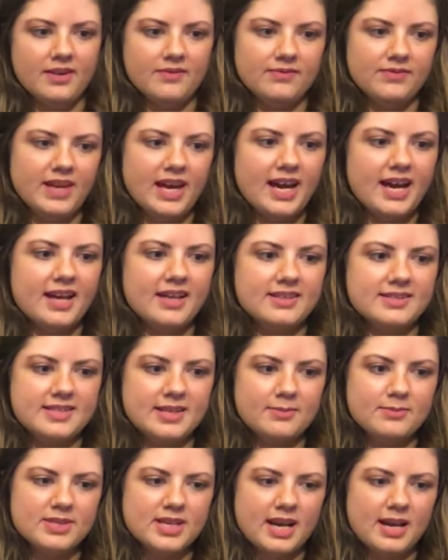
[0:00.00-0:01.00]
that
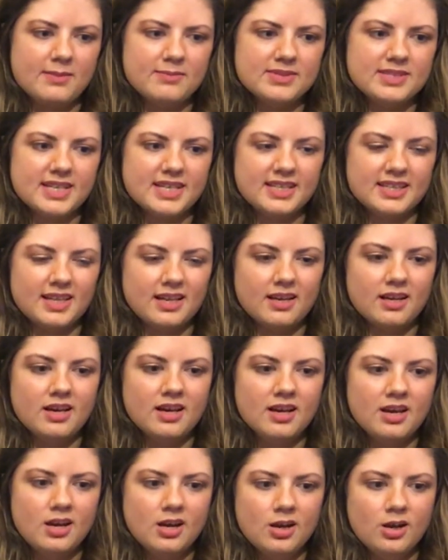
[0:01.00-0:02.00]
sometimes
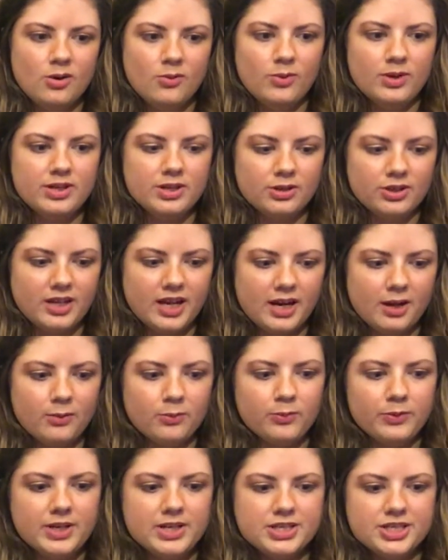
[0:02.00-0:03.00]
when you're kind
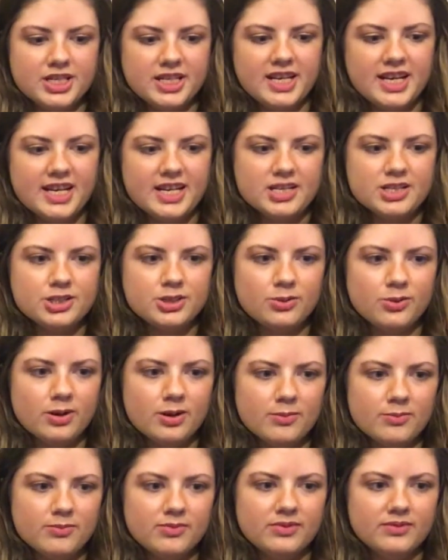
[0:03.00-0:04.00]
of reaching into
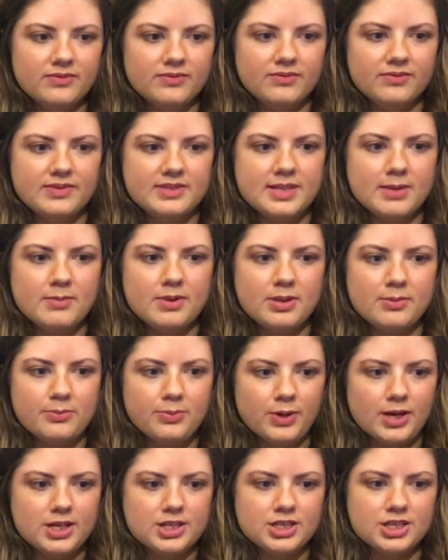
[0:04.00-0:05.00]
them, some of the
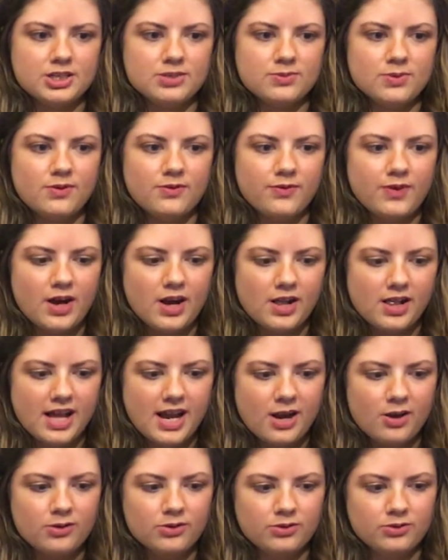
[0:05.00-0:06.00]
brushes will fall
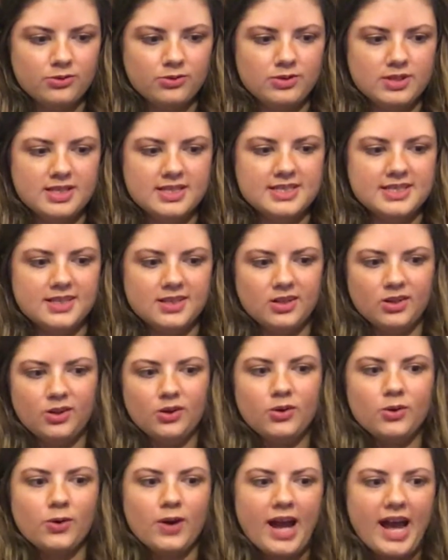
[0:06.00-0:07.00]
out through these little
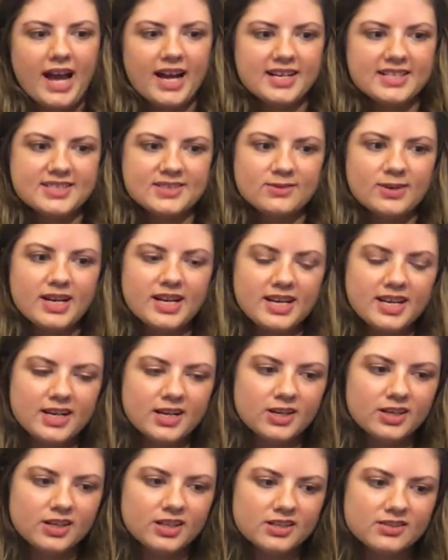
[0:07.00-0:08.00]
cracks right
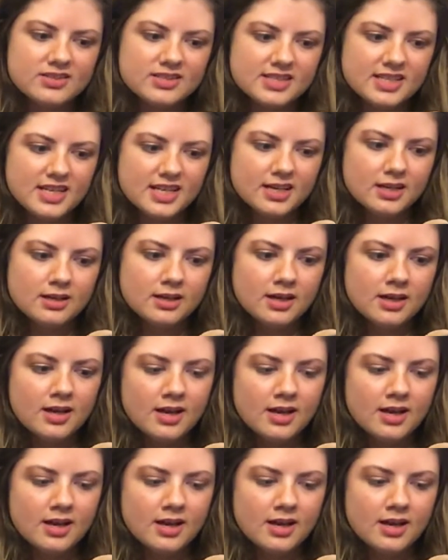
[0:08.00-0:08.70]
here you see.